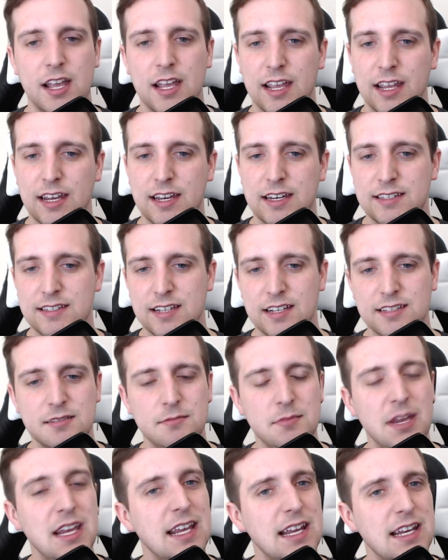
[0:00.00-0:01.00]
and it
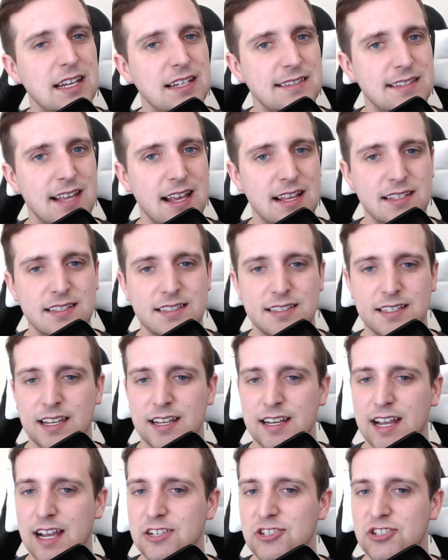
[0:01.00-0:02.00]
doesn't make any sense,
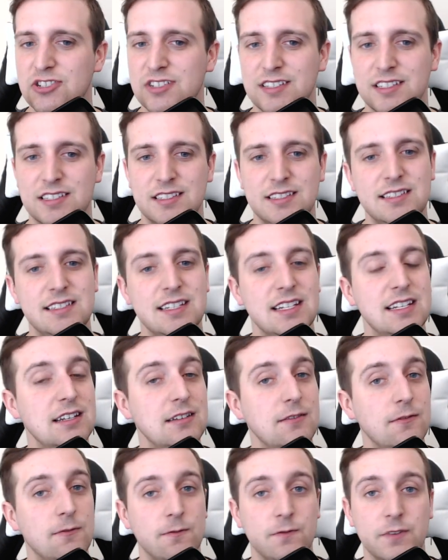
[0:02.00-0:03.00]
and I just
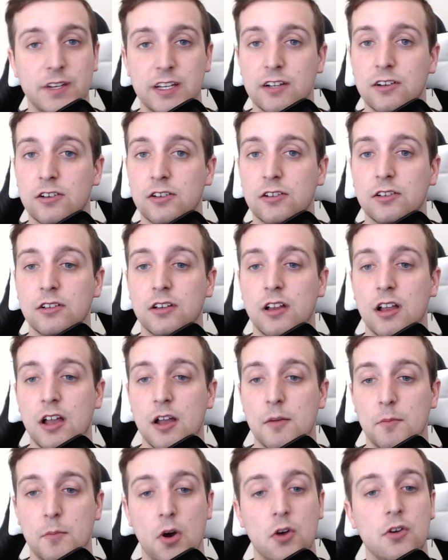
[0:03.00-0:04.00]
didn't feel
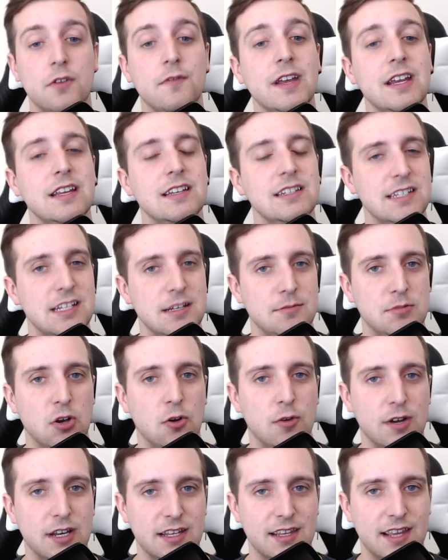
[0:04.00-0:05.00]
motivated to keep
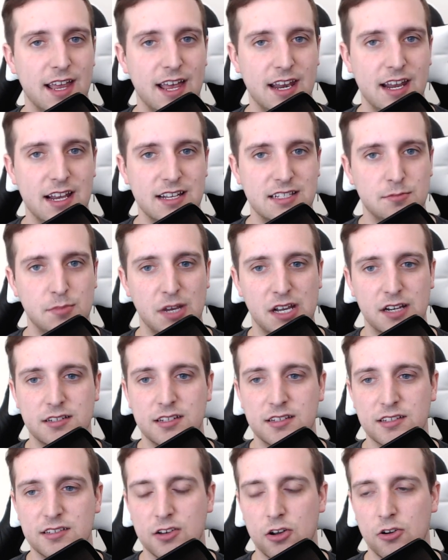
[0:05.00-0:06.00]
going in that aspect.
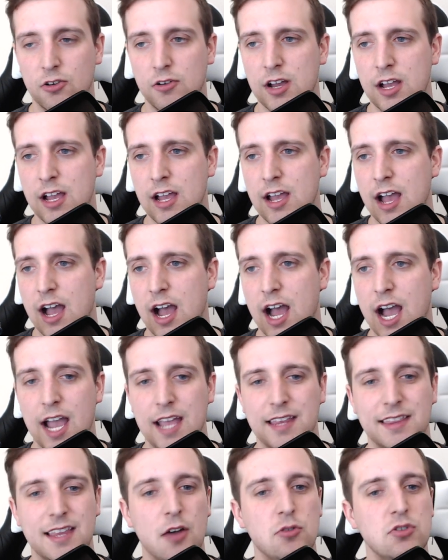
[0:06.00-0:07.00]
So
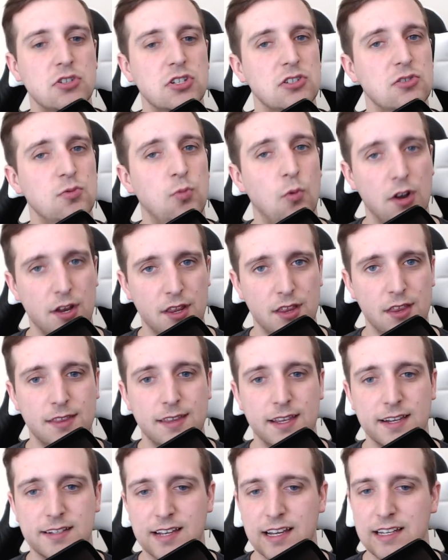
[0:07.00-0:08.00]
that was just one of the
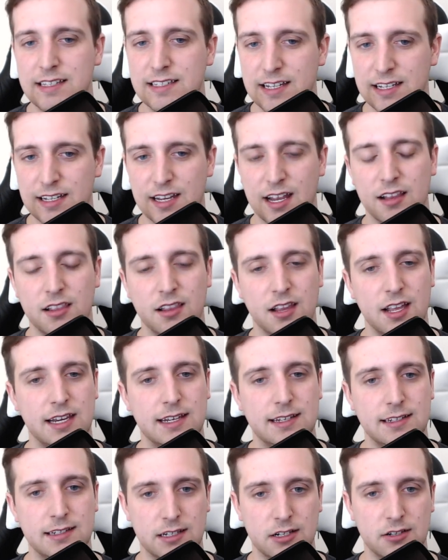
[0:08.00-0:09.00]
things I did not
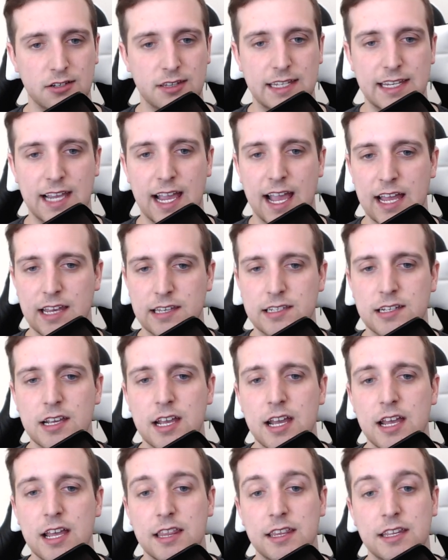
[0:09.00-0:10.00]
like near the end.
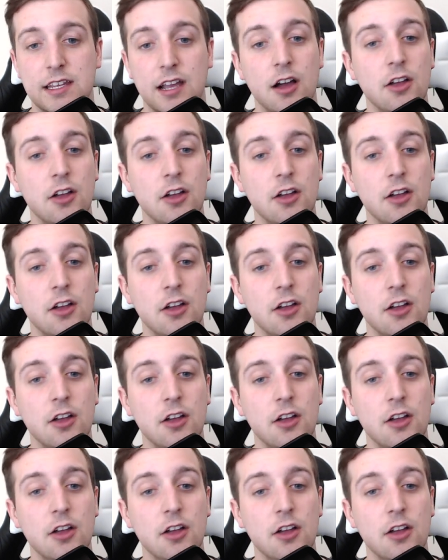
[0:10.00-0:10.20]
The